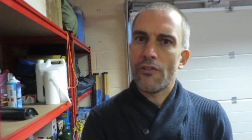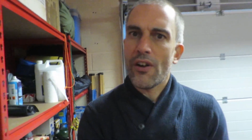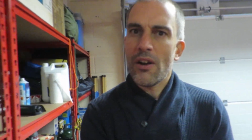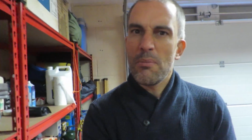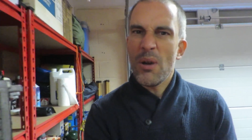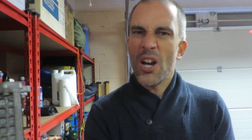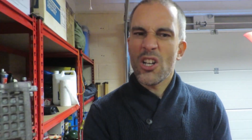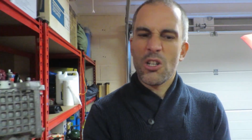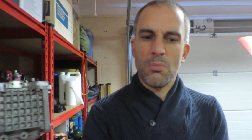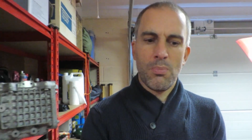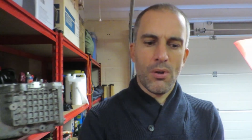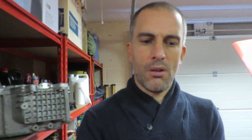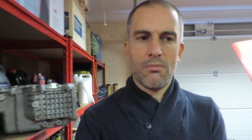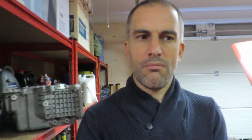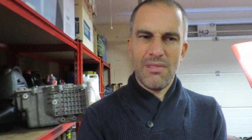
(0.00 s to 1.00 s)
very much,
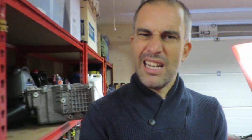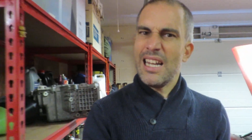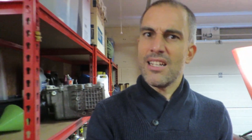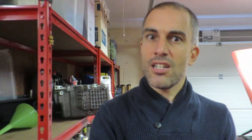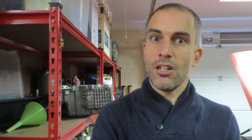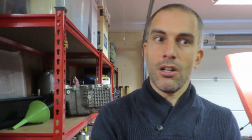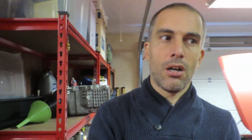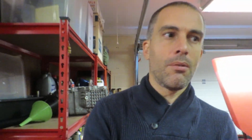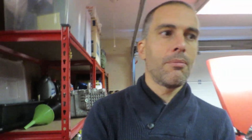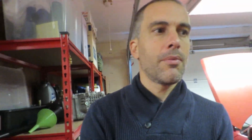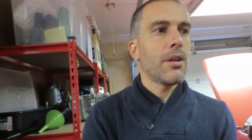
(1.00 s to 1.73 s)
but it is a lot.